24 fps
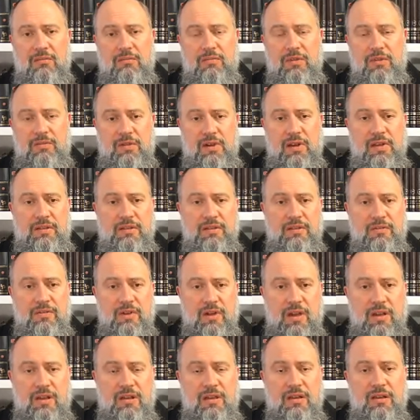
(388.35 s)
but rather
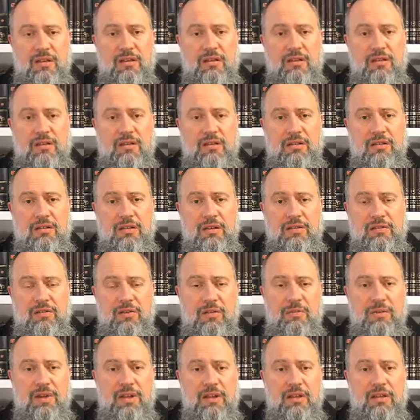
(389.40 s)
grey, and
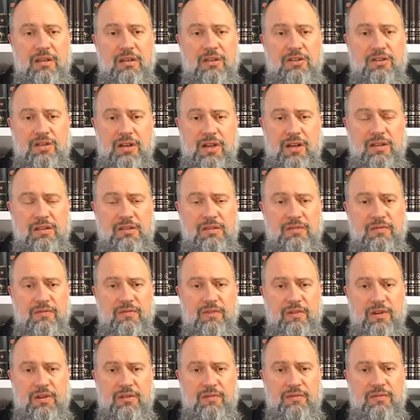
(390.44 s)
there are many shades of
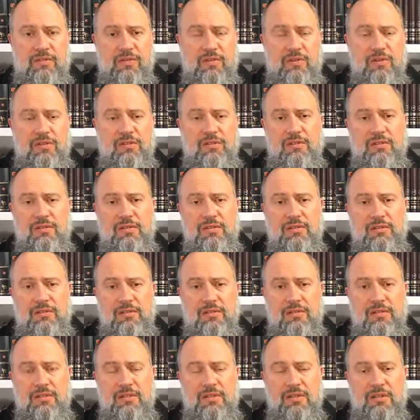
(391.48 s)
grey, of course,
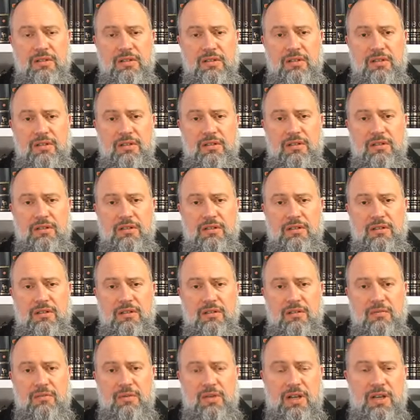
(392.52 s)

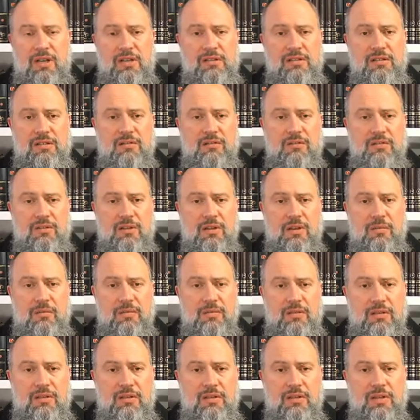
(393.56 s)
one has to
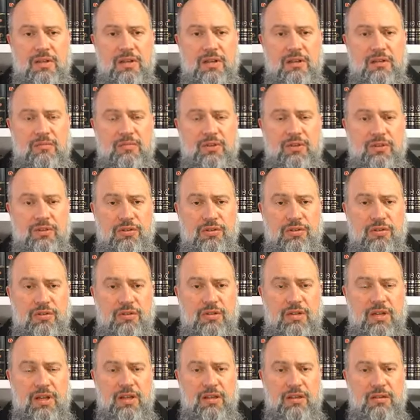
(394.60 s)
adopt a
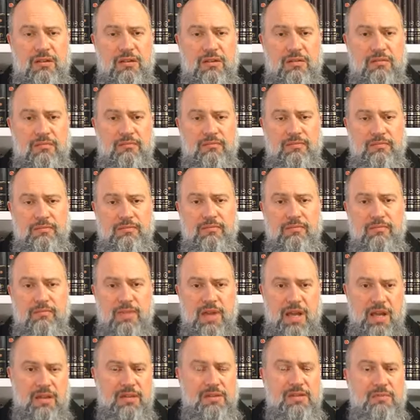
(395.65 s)
mature and
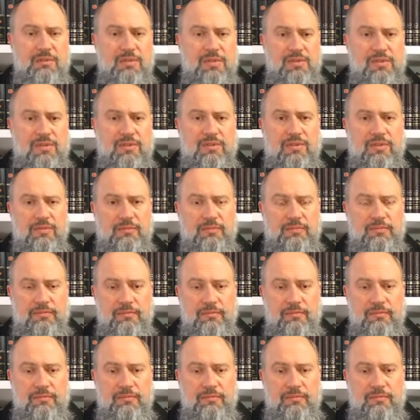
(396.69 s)
balanced position.